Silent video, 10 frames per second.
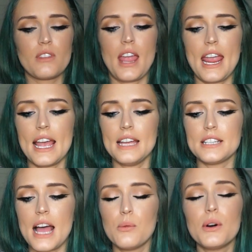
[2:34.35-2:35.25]
And
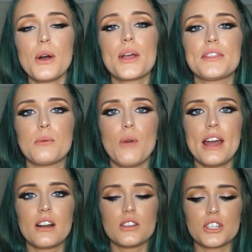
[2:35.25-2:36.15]
I will go get them wet
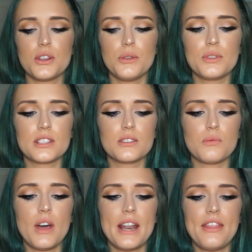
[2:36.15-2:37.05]
and I'll show you this is
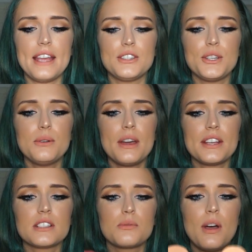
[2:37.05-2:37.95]
what they do. I
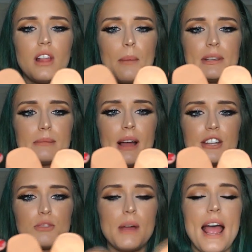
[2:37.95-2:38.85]
think swell up as
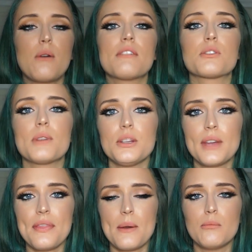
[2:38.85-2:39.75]
much, but however, when you
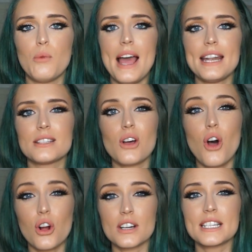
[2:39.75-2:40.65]
get them wet, it's
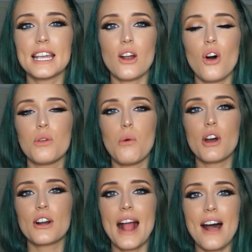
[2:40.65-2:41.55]
hard to get all the
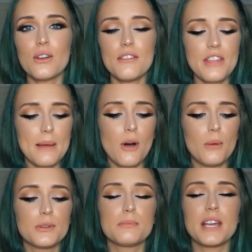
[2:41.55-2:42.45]
water out of them
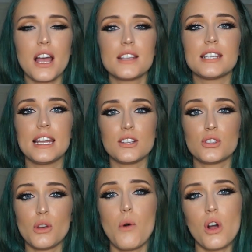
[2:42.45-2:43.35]
almost because it is
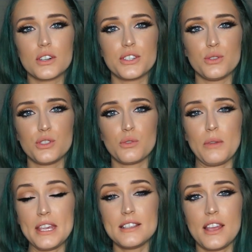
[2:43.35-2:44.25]
so hard to
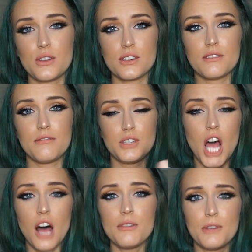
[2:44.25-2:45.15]
squeeze and they're
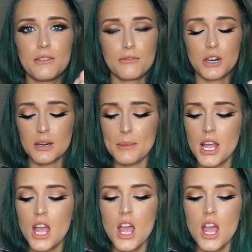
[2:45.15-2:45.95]
tough and firm.